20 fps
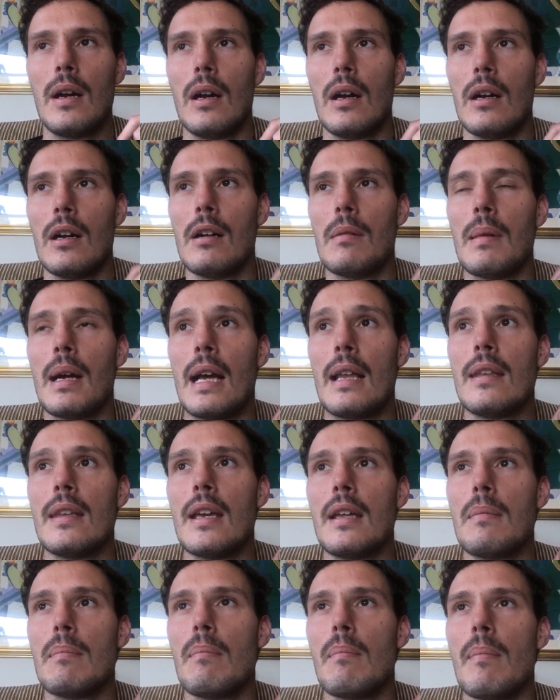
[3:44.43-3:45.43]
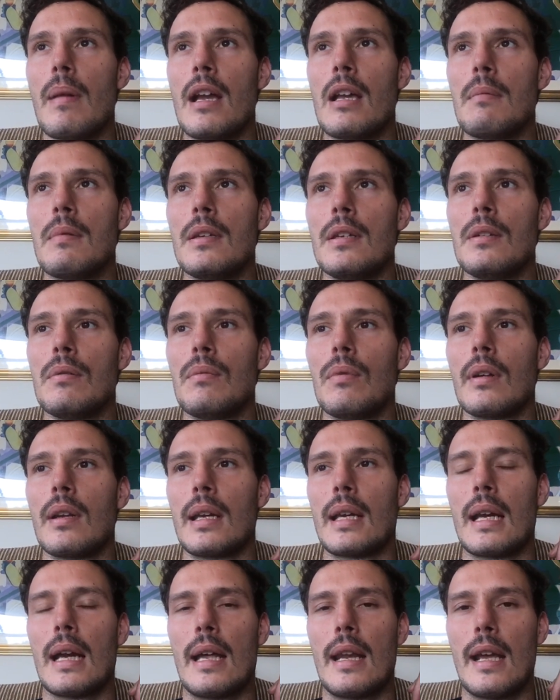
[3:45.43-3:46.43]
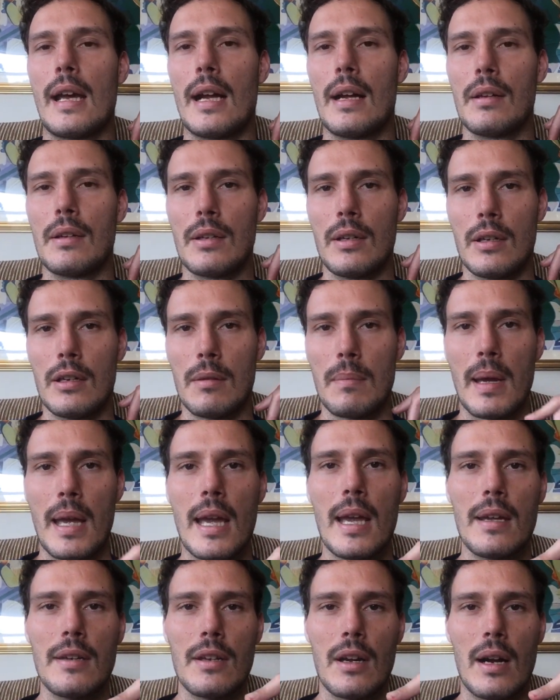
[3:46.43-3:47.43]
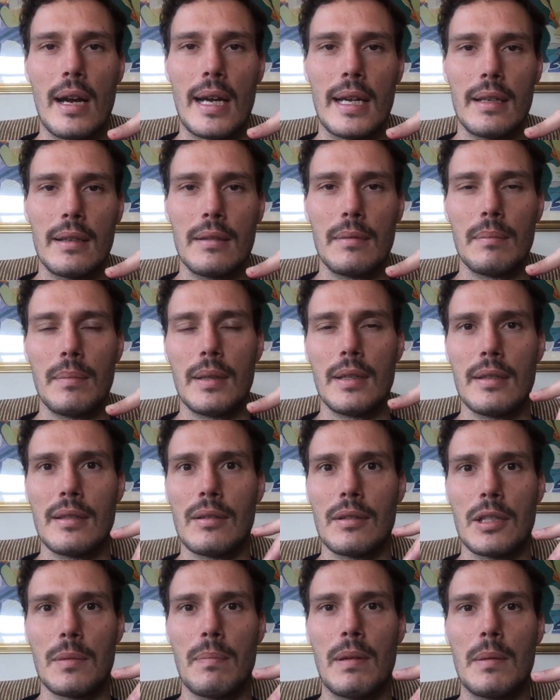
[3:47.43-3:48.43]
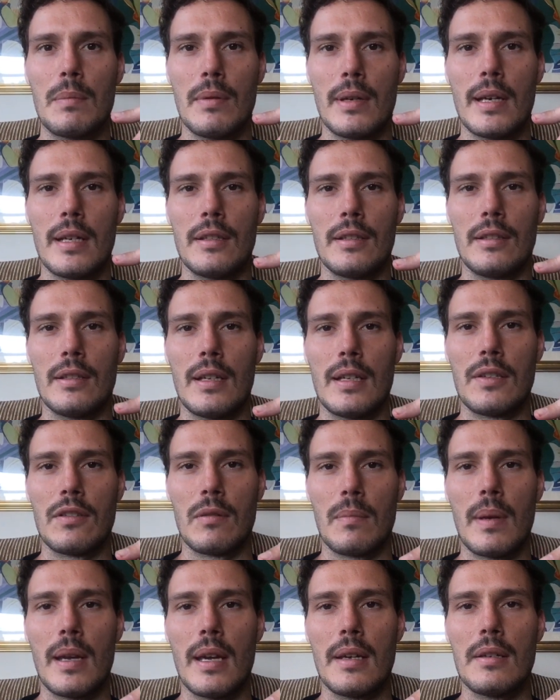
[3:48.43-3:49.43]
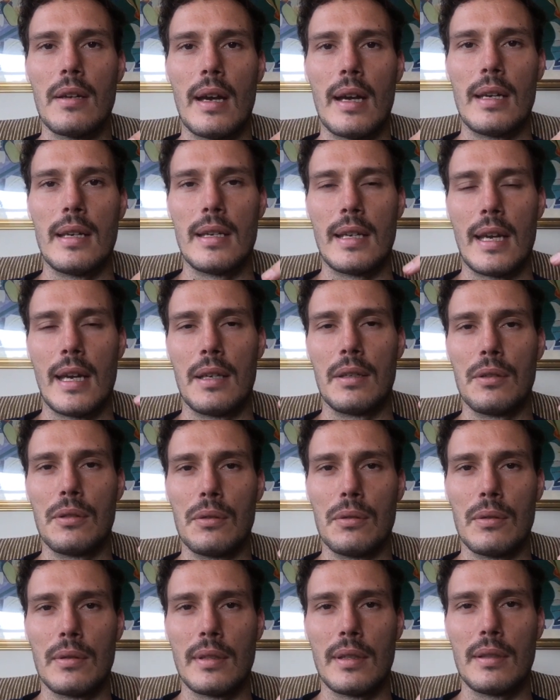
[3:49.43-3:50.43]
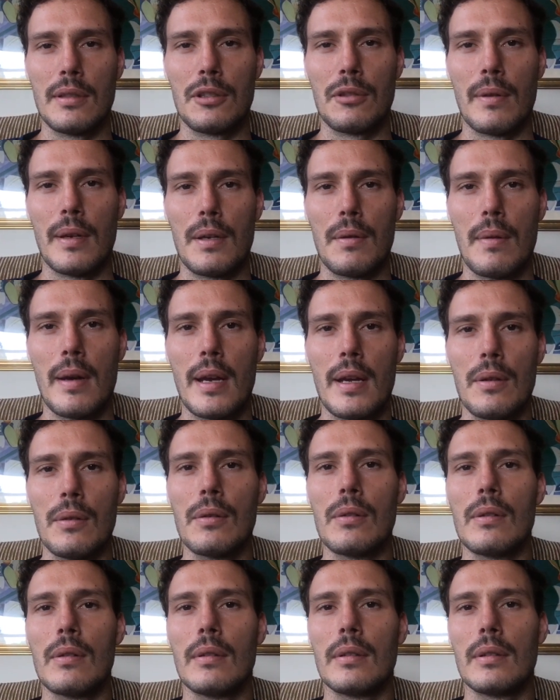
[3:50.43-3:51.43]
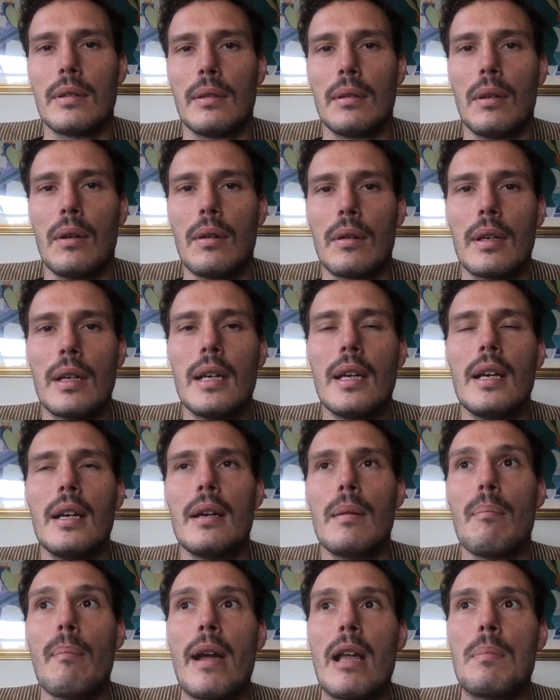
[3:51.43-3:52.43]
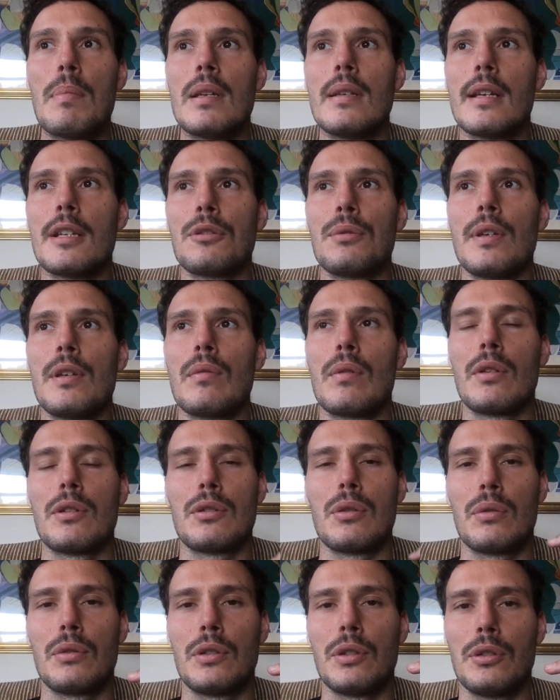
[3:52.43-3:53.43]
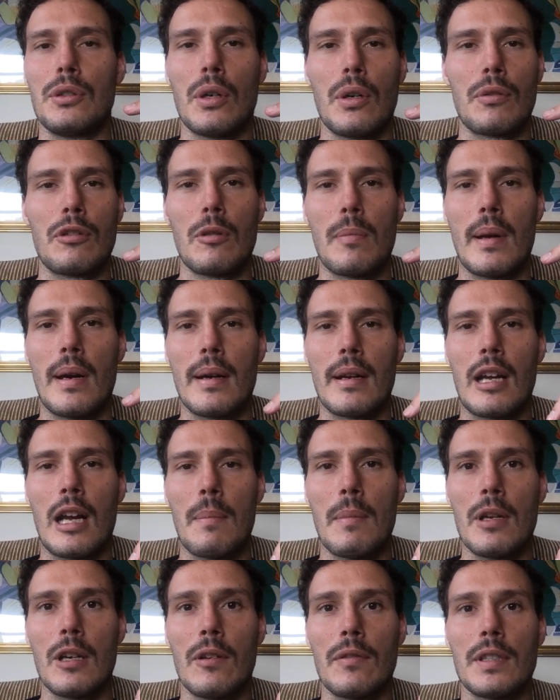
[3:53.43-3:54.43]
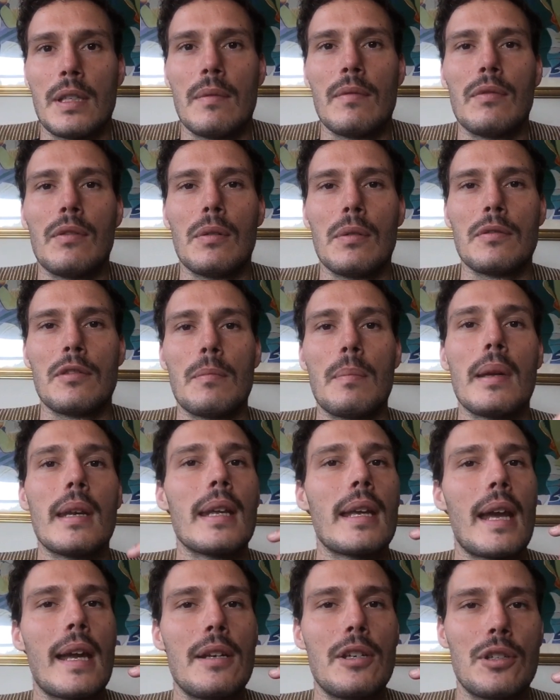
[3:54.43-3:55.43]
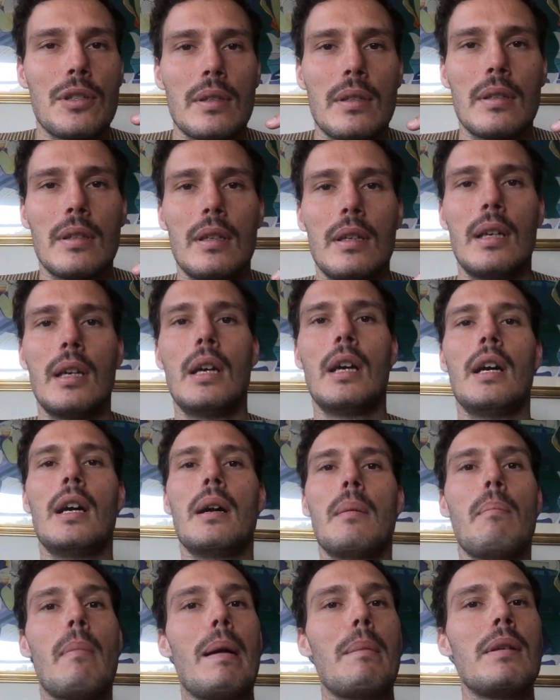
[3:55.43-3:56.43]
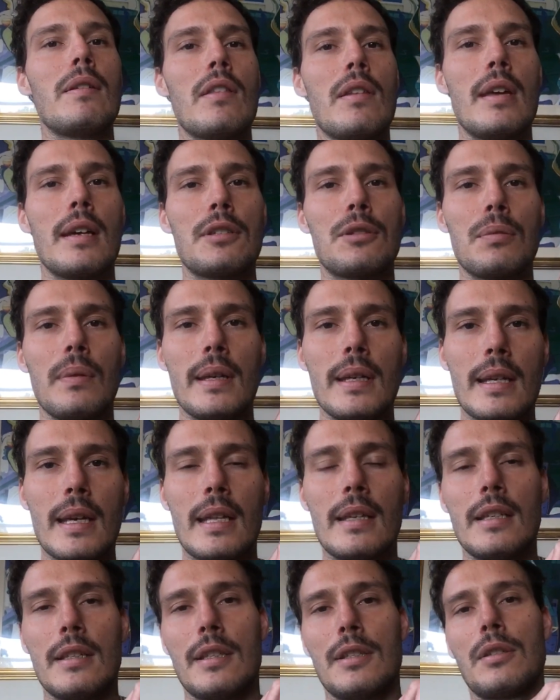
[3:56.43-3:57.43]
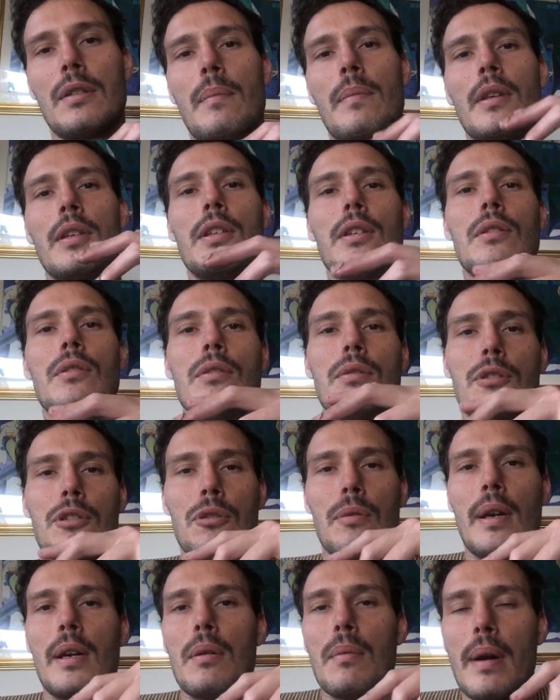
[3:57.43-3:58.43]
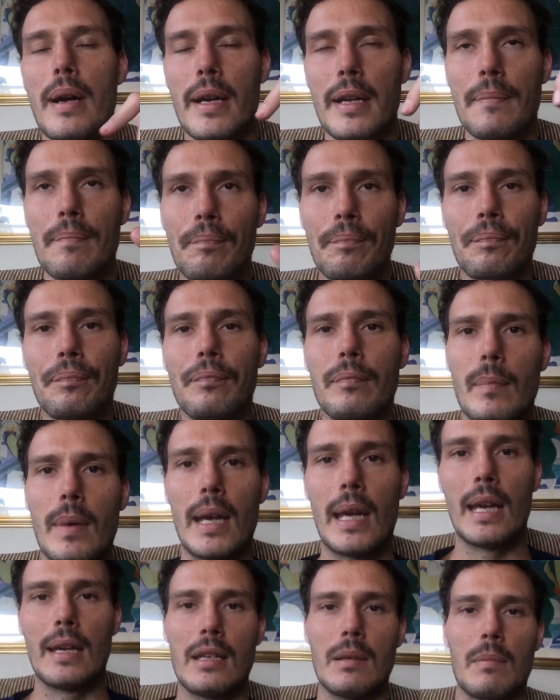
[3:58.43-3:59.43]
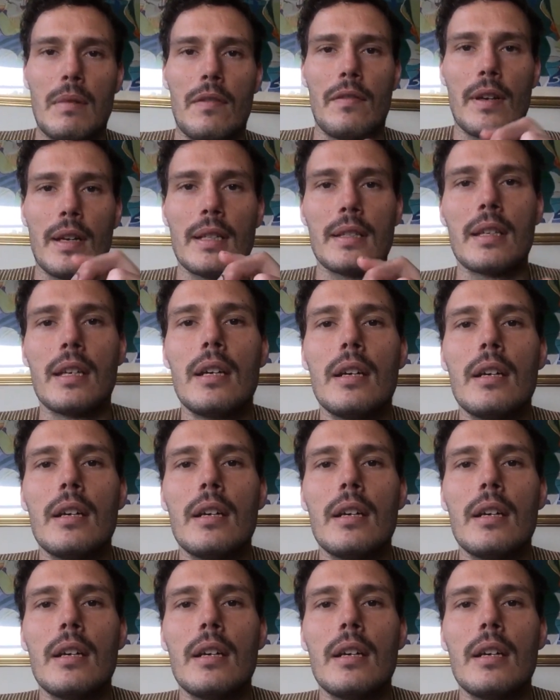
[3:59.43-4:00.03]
And then maybe you want to cut out hair dye, because lots of people get tinnitus from hair dye, and it can cause it straight away or long. Maybe next week you want to talk to your doctor about coming off some forms of medication. Maybe the next week, and this is something you can do straight away, my hand in my face,